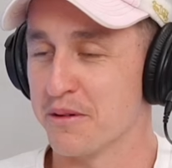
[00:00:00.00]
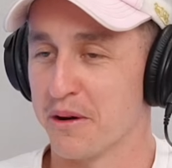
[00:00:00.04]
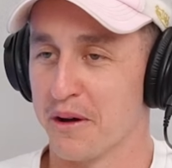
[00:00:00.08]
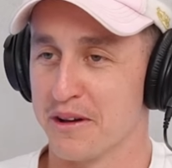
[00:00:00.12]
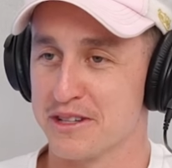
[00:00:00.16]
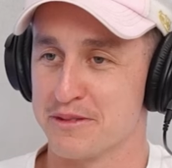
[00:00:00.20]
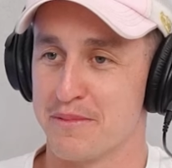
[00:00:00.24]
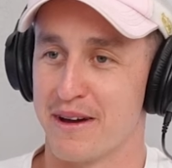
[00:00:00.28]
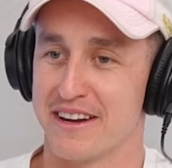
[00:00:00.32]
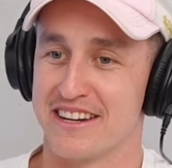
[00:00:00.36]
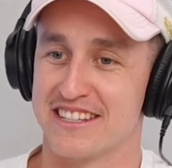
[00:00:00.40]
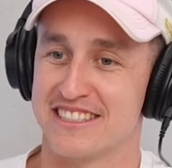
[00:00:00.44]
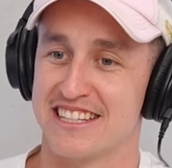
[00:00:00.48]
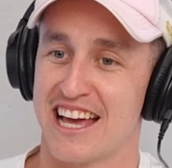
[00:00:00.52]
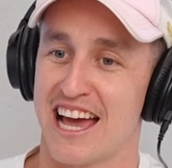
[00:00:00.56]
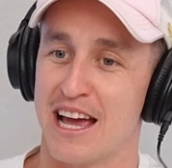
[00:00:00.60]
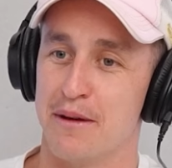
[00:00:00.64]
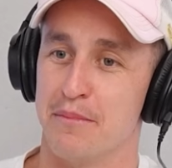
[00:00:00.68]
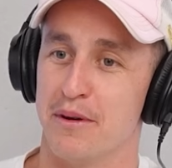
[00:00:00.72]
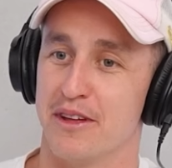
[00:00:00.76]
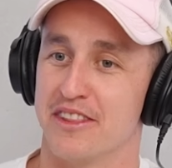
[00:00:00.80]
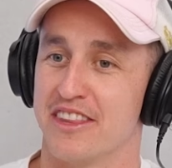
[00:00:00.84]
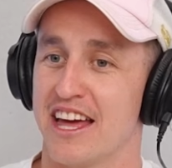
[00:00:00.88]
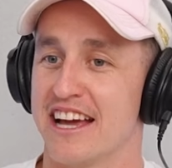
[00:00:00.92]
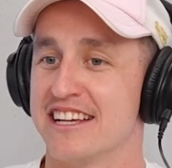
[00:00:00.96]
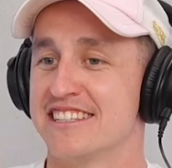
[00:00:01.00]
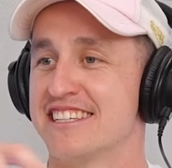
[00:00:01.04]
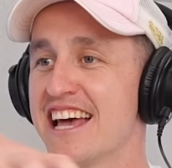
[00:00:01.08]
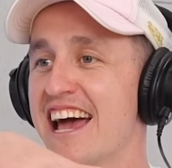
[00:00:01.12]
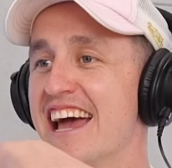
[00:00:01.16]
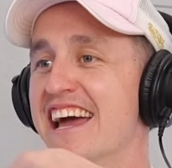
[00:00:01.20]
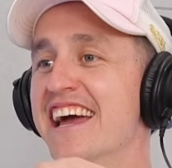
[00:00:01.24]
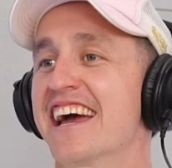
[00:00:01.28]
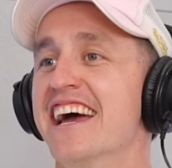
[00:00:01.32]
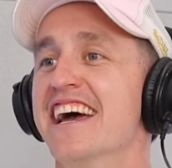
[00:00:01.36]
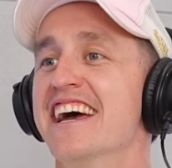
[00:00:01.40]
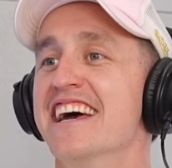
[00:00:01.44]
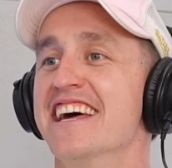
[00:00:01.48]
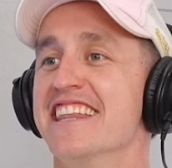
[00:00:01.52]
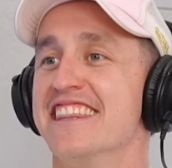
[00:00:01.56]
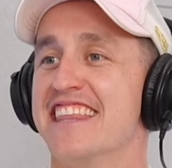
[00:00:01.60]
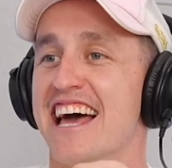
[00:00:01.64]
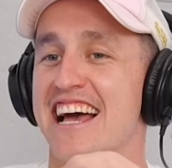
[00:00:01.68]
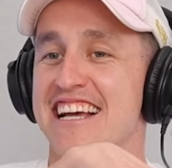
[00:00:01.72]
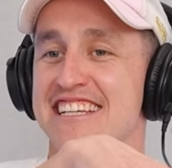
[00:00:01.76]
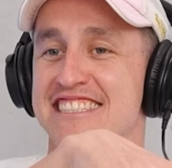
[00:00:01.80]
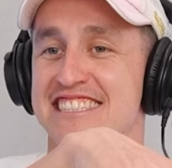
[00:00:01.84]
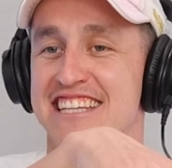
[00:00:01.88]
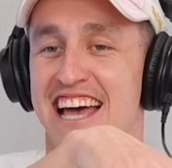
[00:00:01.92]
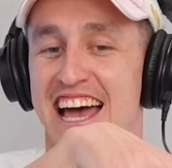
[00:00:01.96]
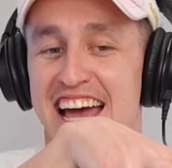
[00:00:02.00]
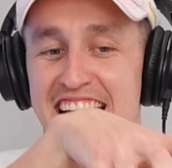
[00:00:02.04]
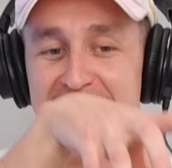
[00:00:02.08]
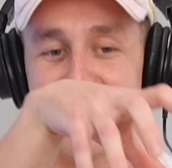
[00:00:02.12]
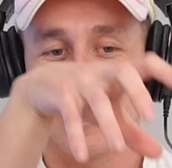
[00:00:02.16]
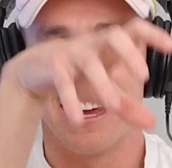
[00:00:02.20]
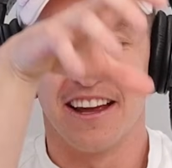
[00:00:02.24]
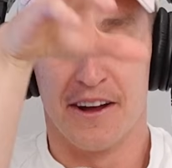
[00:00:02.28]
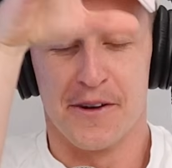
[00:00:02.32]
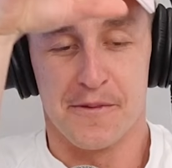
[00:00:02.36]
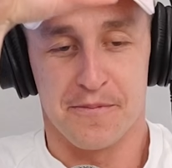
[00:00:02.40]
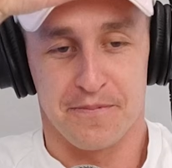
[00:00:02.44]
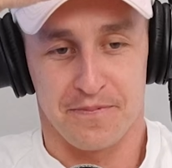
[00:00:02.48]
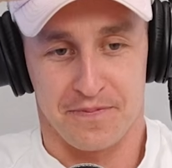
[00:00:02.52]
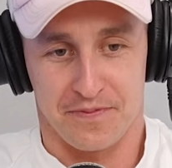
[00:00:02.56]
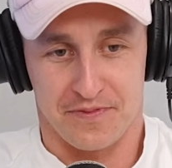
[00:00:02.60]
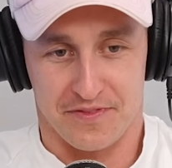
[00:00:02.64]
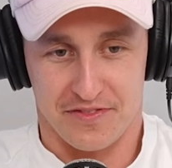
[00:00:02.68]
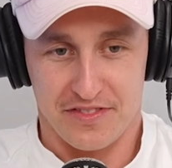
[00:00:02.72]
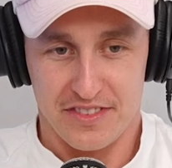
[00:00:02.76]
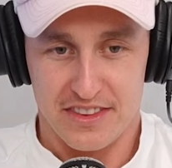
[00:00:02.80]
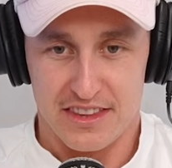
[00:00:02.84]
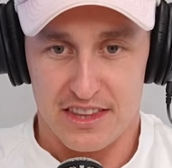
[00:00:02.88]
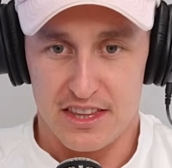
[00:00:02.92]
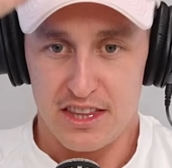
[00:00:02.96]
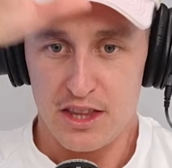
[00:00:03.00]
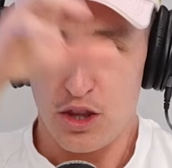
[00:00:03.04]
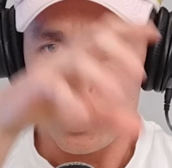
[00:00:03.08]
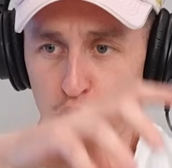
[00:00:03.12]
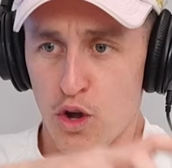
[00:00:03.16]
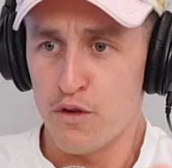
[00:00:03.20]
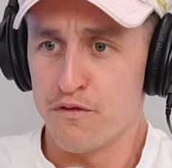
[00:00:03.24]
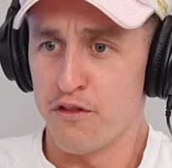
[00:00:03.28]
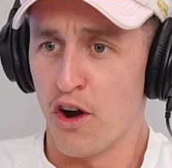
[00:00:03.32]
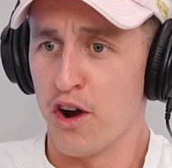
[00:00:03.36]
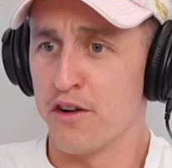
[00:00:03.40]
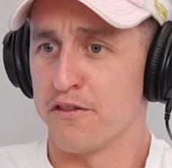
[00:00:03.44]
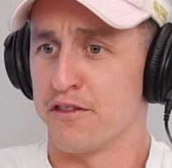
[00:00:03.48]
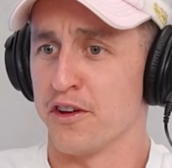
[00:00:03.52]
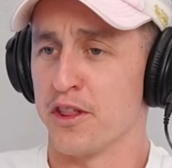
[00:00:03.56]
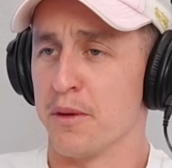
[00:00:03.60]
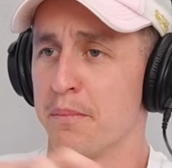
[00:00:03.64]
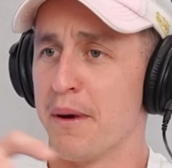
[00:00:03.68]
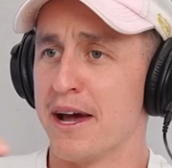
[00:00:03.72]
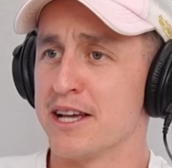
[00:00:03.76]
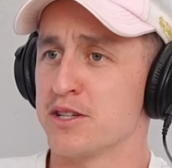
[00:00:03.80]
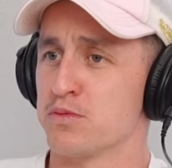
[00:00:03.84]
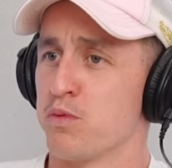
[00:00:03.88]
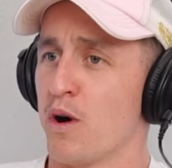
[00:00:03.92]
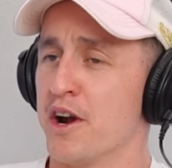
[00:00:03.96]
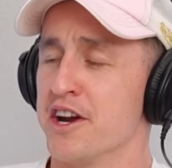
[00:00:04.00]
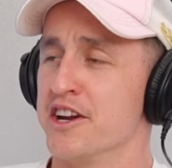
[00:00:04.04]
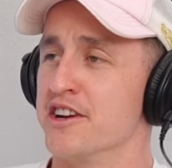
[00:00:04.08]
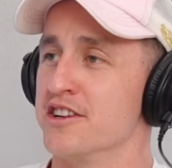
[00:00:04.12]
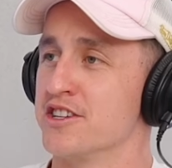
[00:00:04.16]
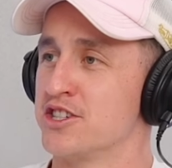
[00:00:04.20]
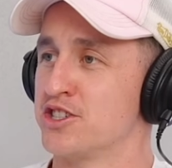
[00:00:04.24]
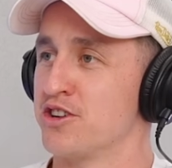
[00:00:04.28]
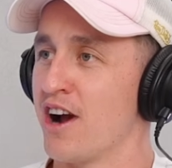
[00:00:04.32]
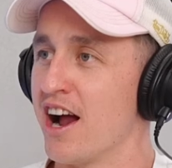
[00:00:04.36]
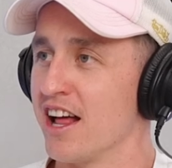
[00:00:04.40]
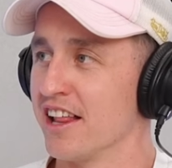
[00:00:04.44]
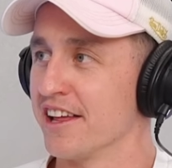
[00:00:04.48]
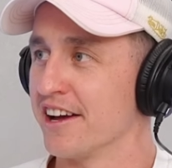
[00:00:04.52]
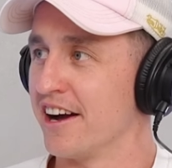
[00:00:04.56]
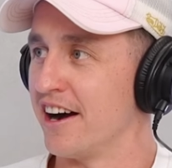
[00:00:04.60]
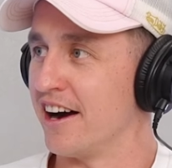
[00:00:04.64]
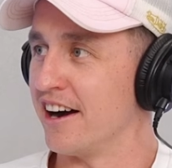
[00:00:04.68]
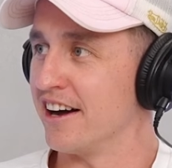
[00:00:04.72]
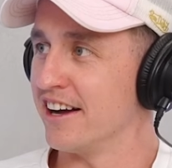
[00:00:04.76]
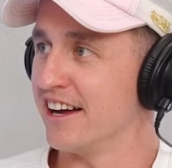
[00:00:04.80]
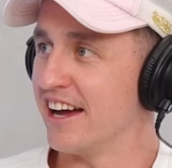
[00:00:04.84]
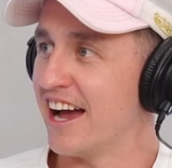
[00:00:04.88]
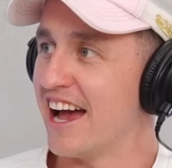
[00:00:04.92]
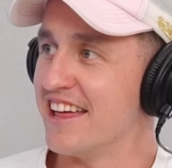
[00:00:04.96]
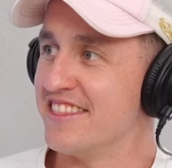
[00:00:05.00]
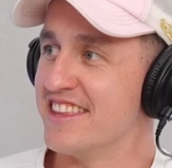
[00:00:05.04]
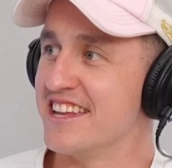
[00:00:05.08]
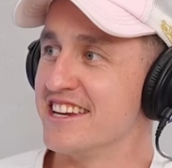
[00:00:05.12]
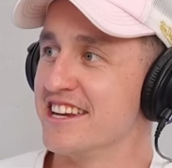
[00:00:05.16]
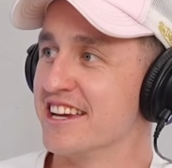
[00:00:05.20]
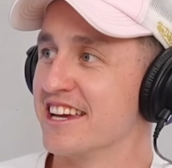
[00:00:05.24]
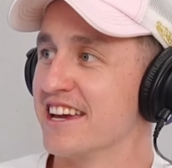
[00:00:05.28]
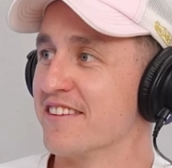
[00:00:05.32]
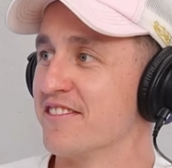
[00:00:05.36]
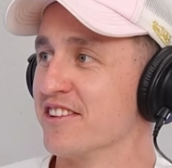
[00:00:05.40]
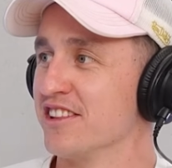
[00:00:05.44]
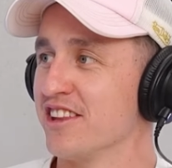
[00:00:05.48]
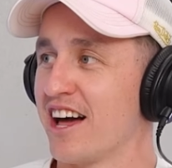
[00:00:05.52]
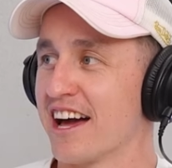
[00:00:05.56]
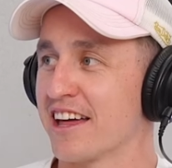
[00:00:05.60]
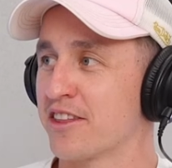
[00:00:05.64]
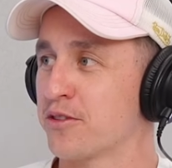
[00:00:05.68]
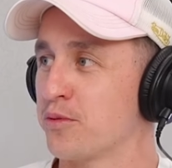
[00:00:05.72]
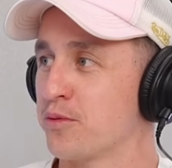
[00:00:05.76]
in what I was about to say, but they say vote for the best one in Australia, and then you're given like